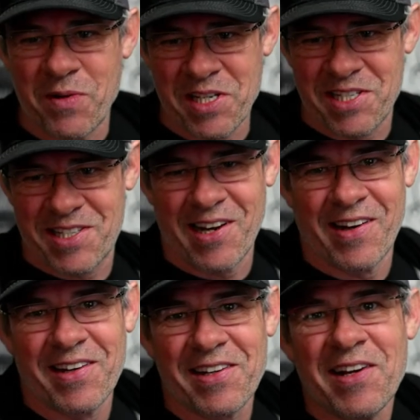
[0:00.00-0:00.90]
we
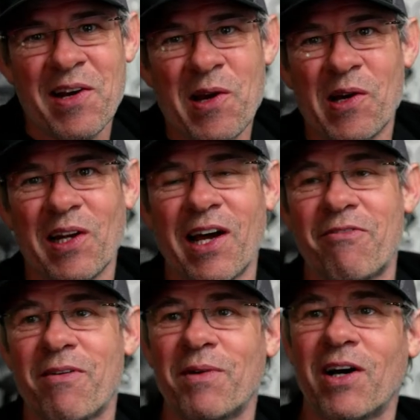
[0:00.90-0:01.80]
started
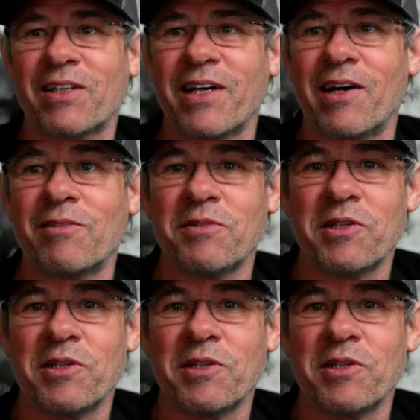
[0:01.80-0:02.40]
life from lockdown,